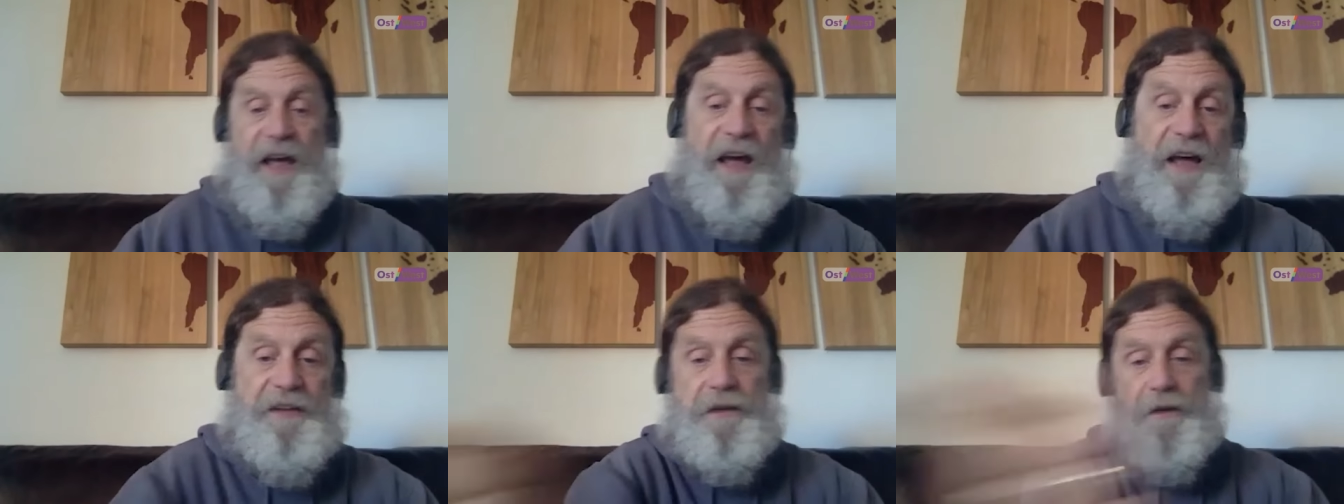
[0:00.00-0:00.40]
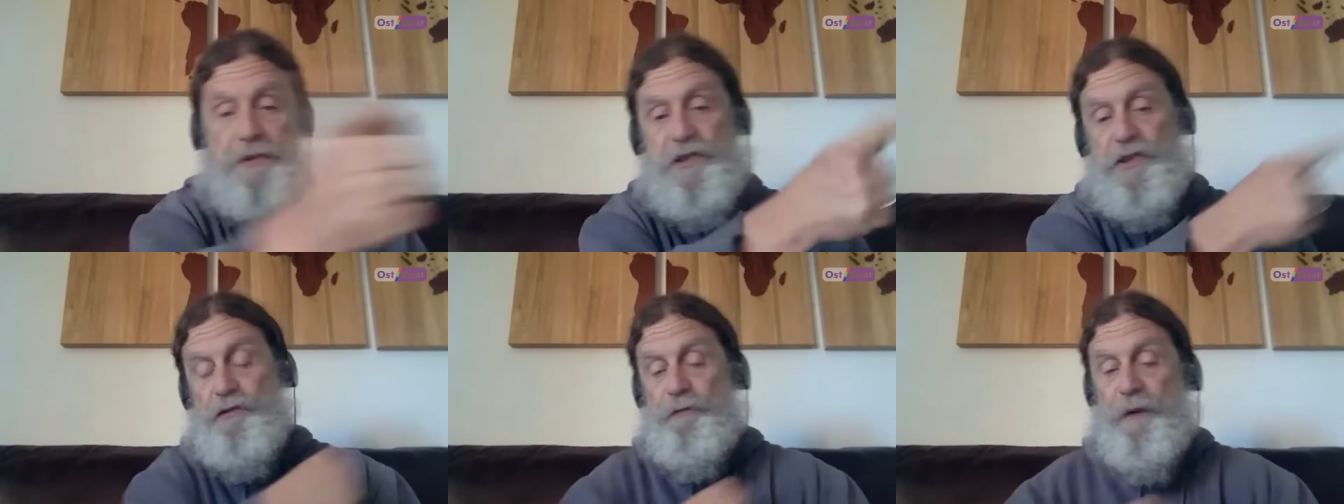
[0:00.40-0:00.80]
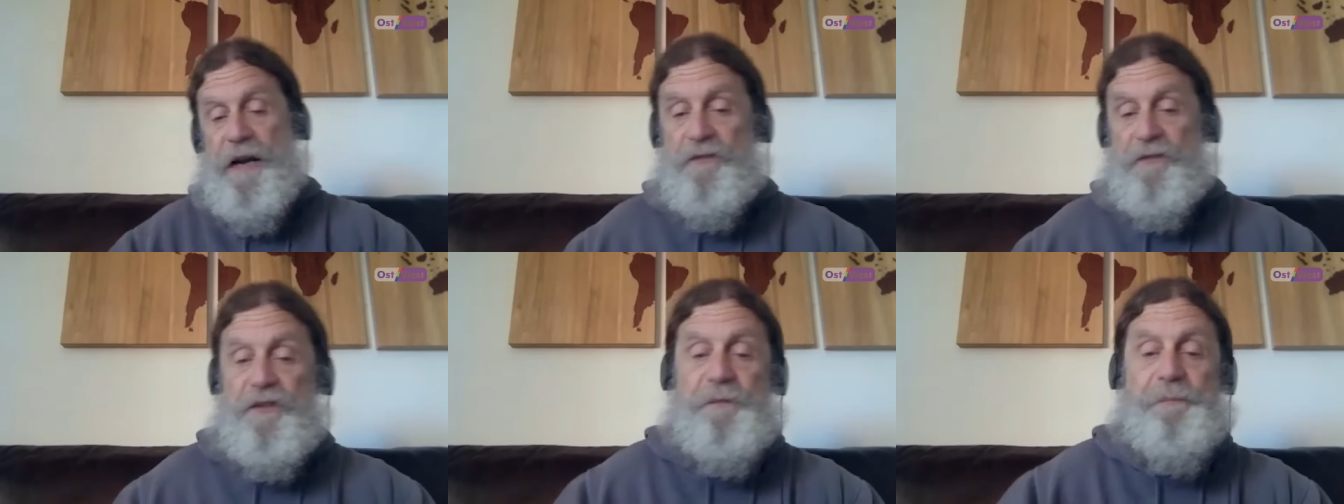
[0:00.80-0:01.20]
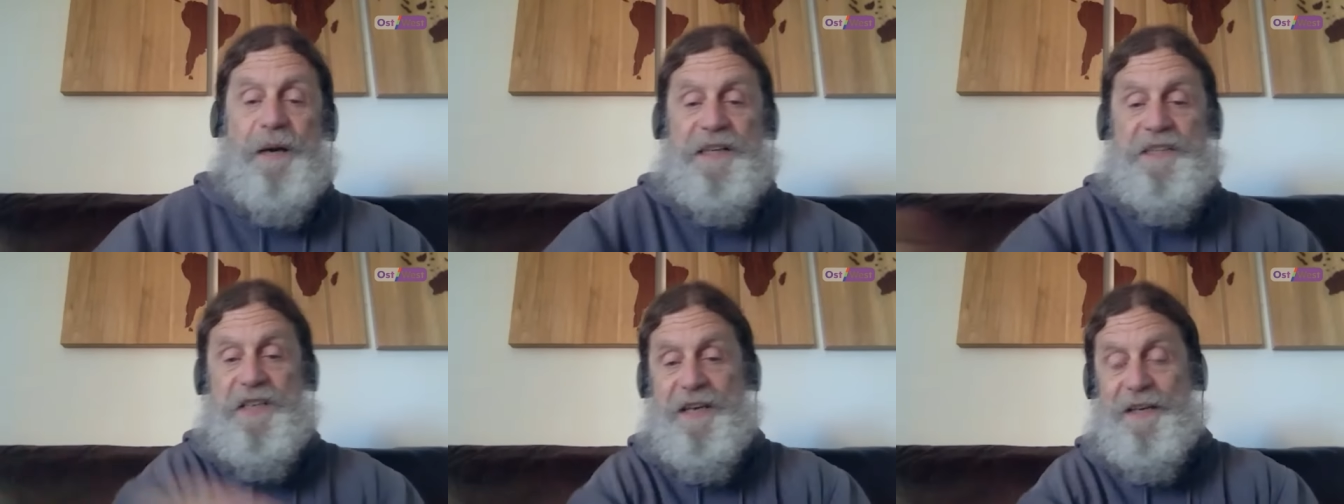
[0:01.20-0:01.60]
and they're surrounded by
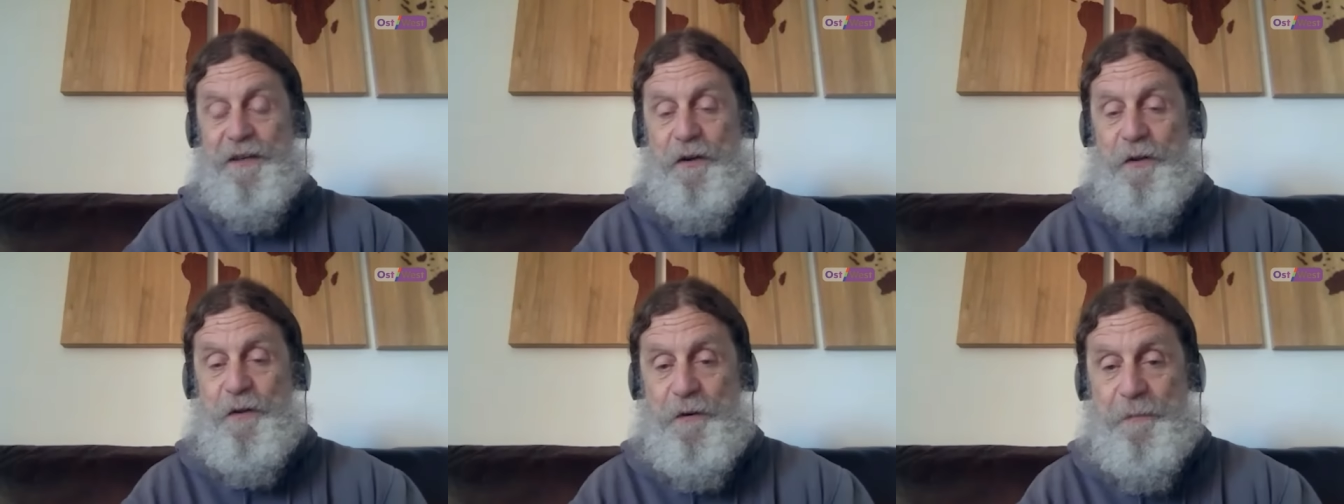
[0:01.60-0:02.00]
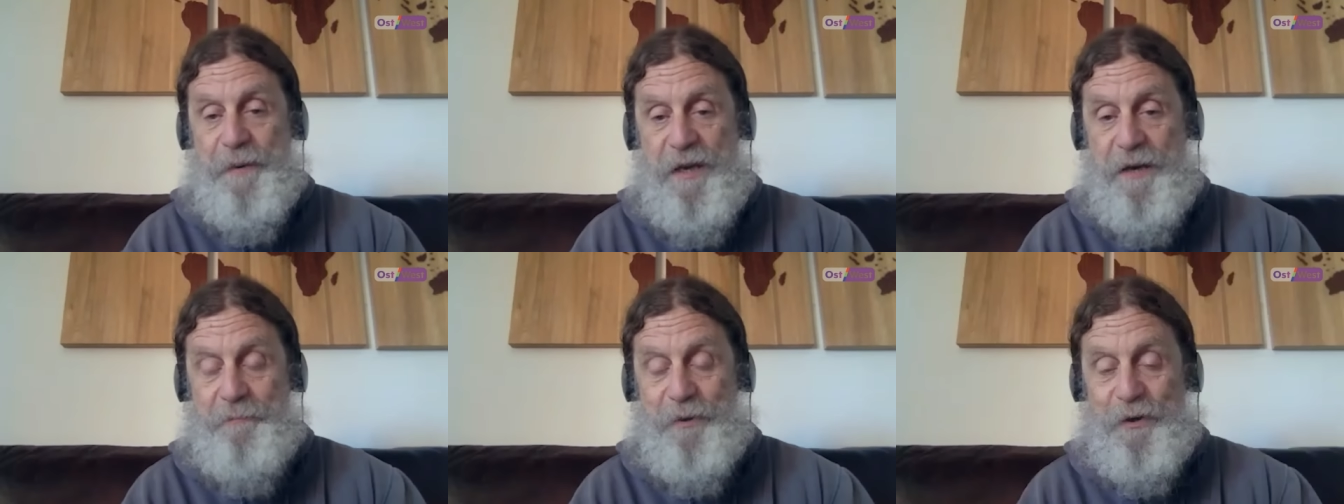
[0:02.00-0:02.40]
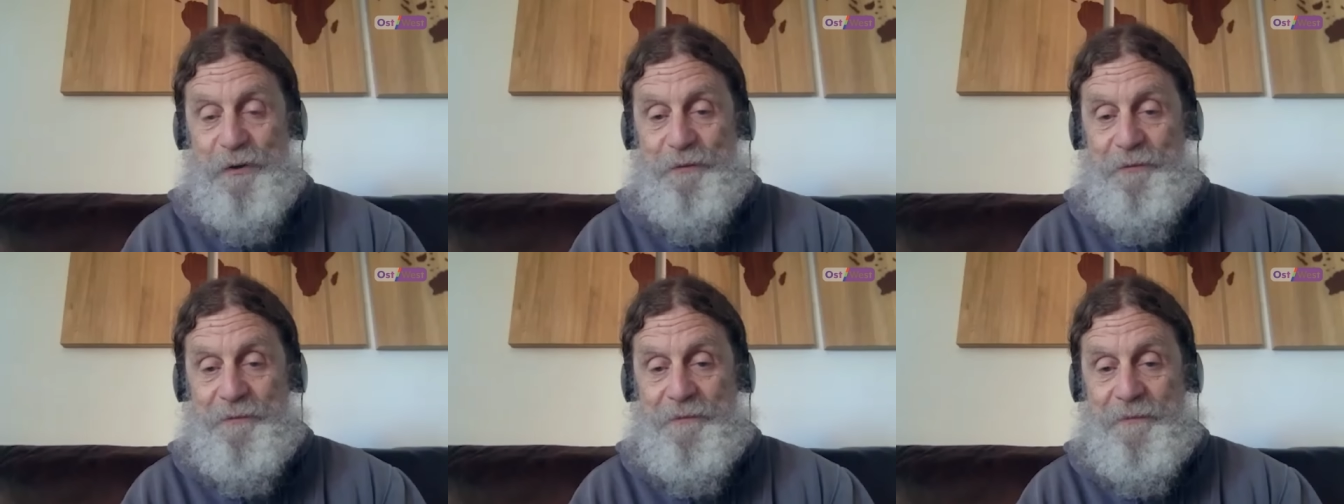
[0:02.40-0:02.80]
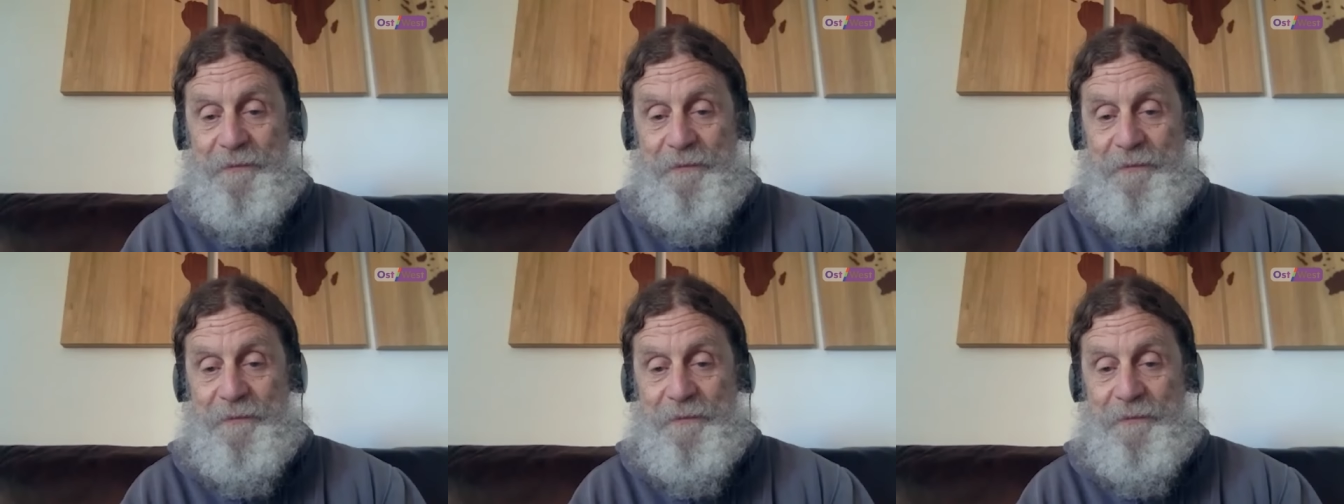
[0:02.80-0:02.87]
10 other people.